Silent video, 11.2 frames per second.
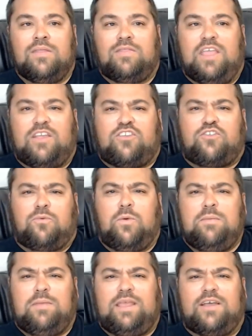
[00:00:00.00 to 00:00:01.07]

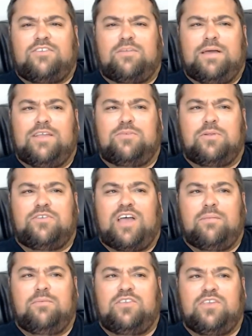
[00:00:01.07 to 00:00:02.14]
extremely customizable job
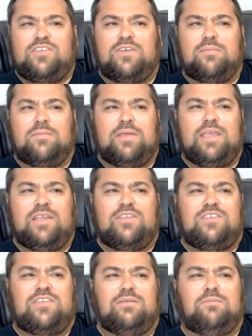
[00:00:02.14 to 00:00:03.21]
system
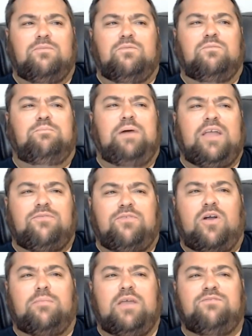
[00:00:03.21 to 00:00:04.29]
is by far
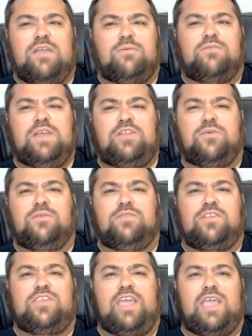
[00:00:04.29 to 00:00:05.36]
favorite feature of this
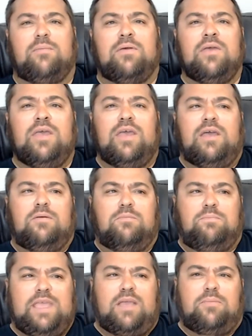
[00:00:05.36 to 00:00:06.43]
game.
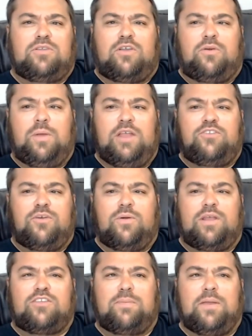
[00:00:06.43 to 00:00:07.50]
Being able to create your own
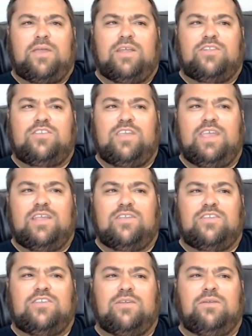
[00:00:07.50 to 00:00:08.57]
experience
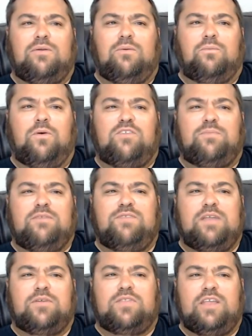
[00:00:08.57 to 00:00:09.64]
is one of my
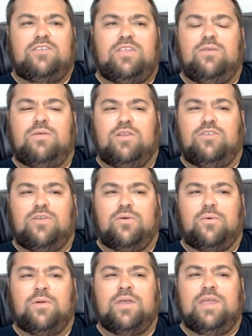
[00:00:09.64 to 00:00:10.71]
favorite things that you can do
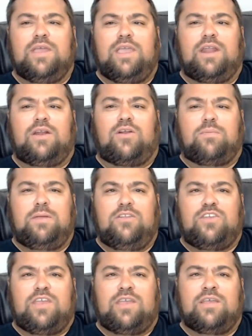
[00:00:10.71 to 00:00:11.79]
in an
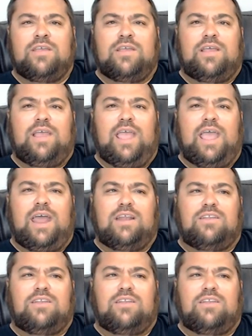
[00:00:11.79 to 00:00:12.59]
RPG, and